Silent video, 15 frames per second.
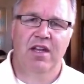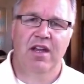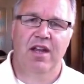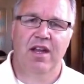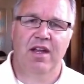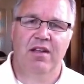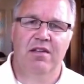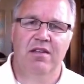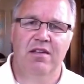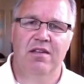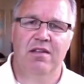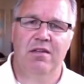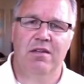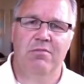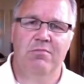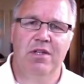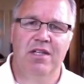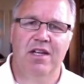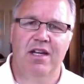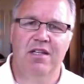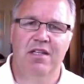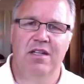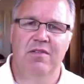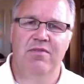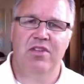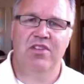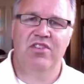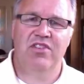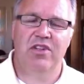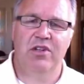And the big idea of
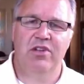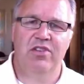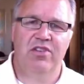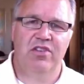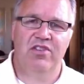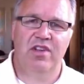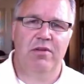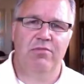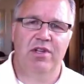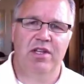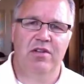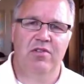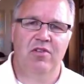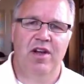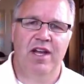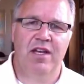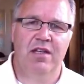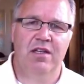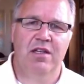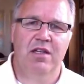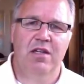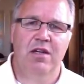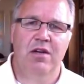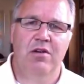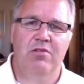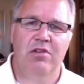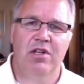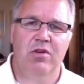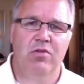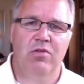this series is something like
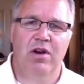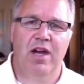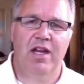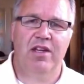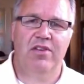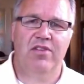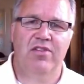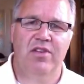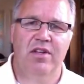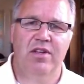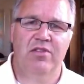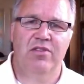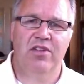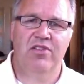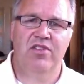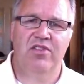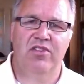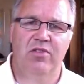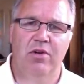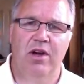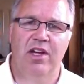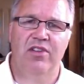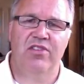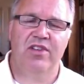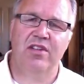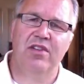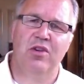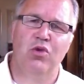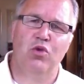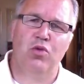only Christ, Jesus Christ and
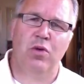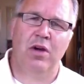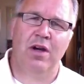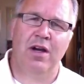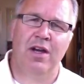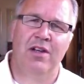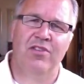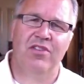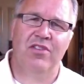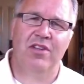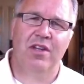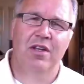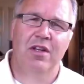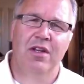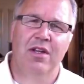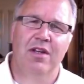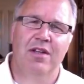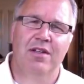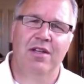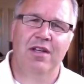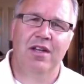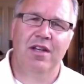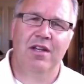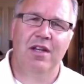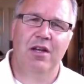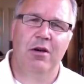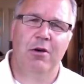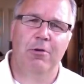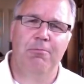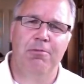the cross can
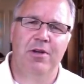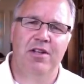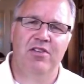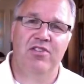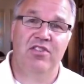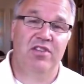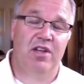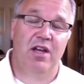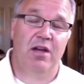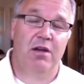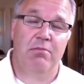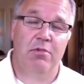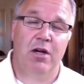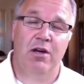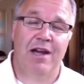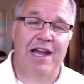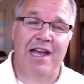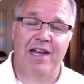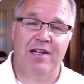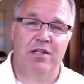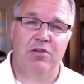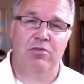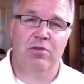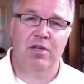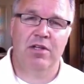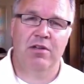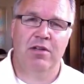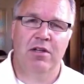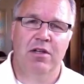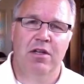help us, are adequate